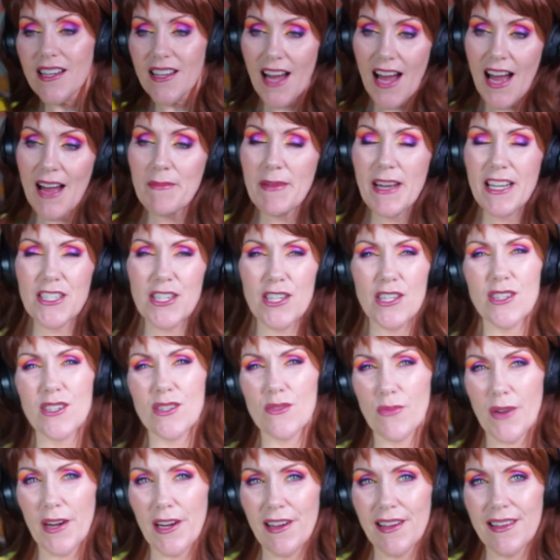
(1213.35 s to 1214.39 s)
I'm actually
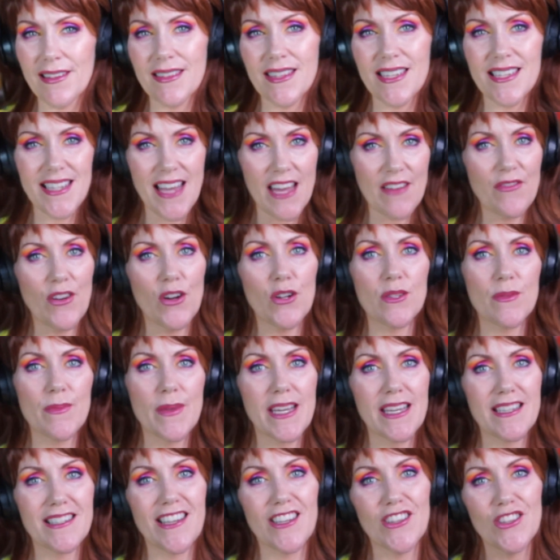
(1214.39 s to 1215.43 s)
just wearing these headphones
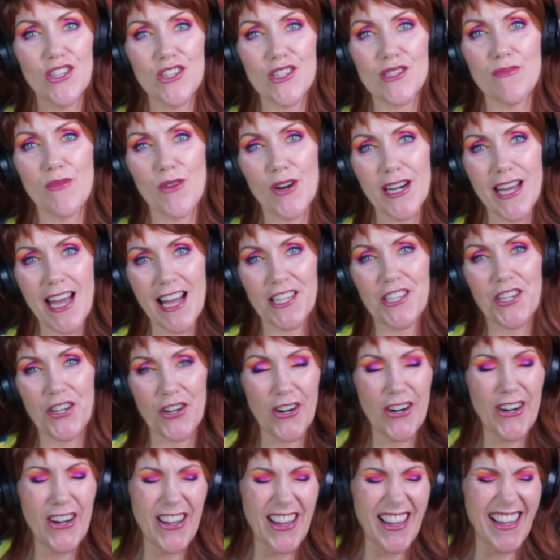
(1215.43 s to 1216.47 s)
because it looks more natural.
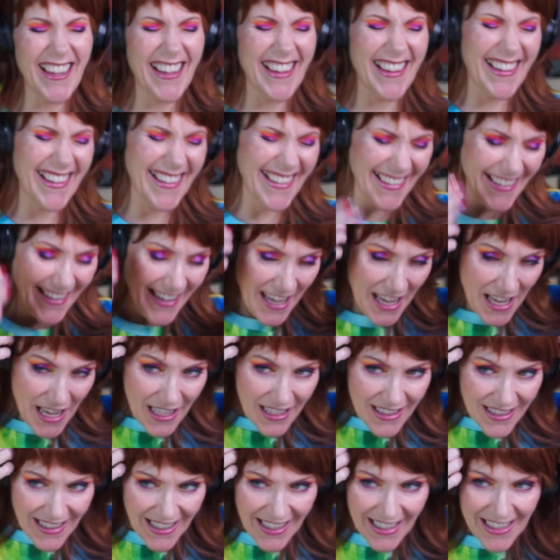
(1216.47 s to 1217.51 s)

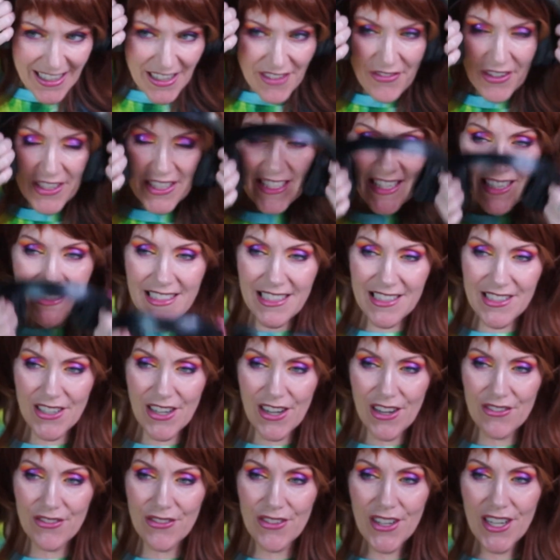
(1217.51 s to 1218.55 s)
Like if I take this
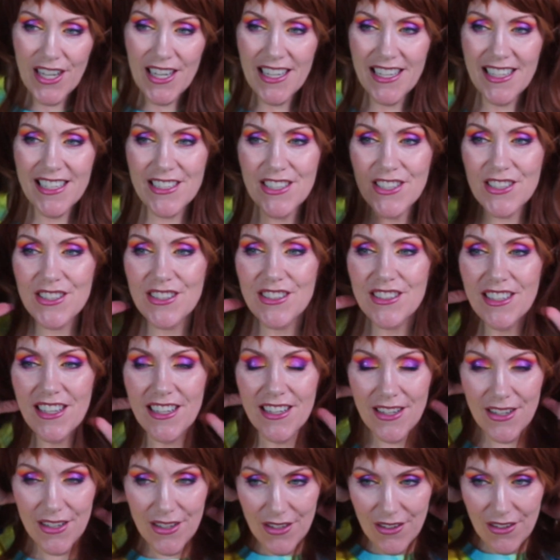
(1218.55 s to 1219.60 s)
off, it just,
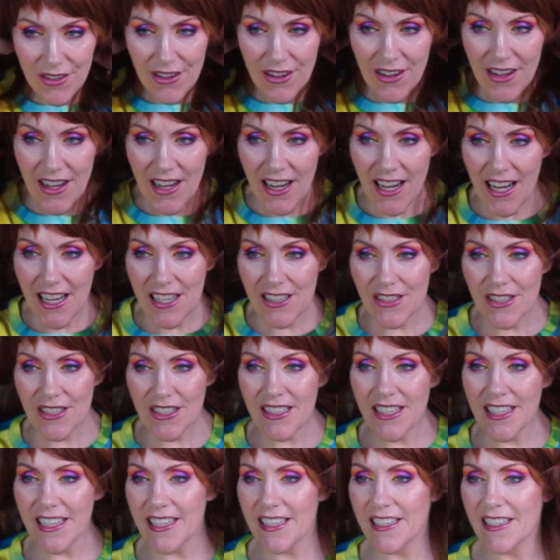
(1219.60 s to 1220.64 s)
oh, I look
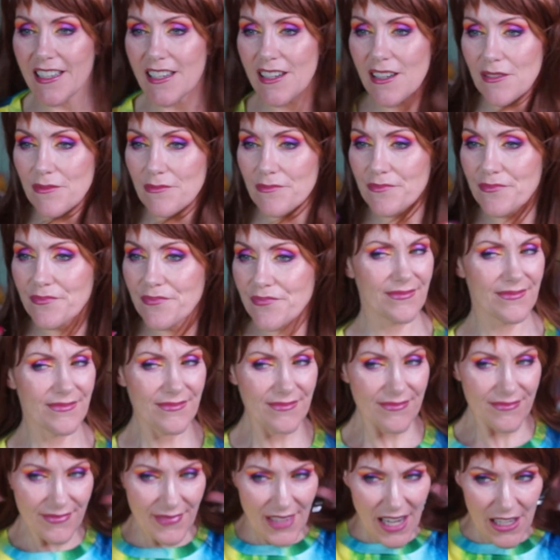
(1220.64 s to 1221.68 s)
like a
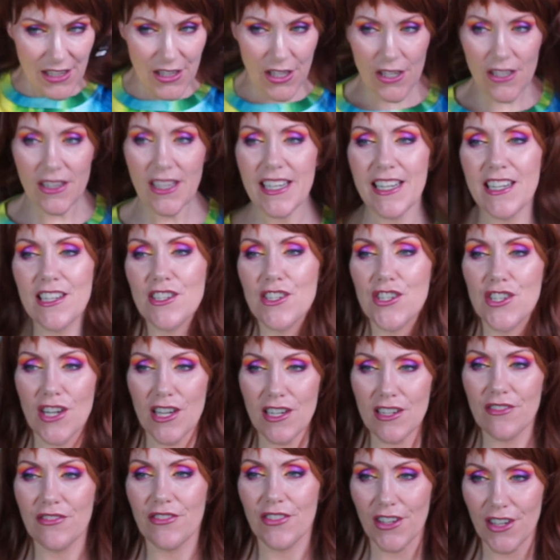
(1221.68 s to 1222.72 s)

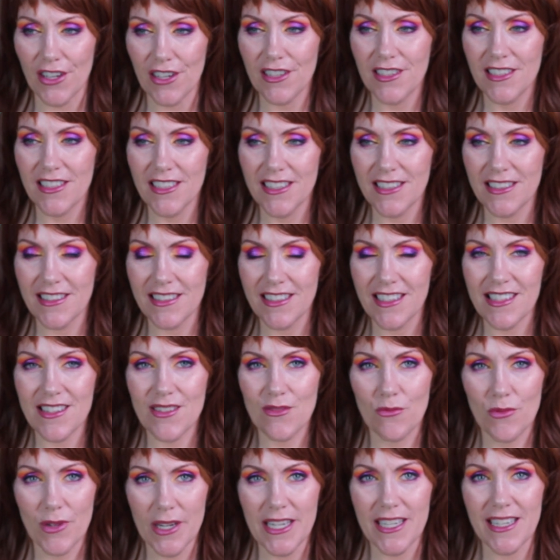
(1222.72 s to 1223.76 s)
Jennifer in this
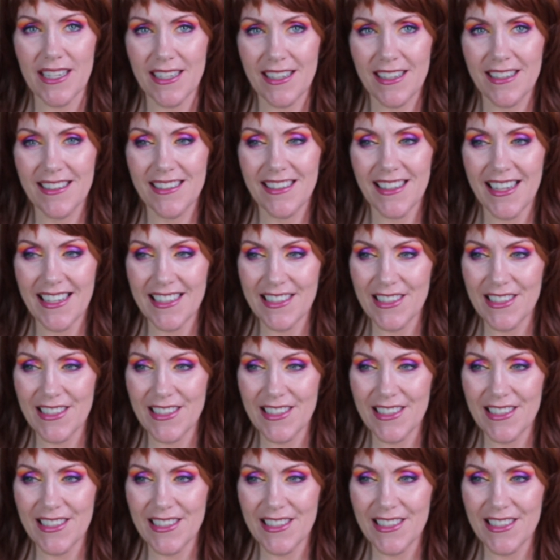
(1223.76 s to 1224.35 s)
wig. I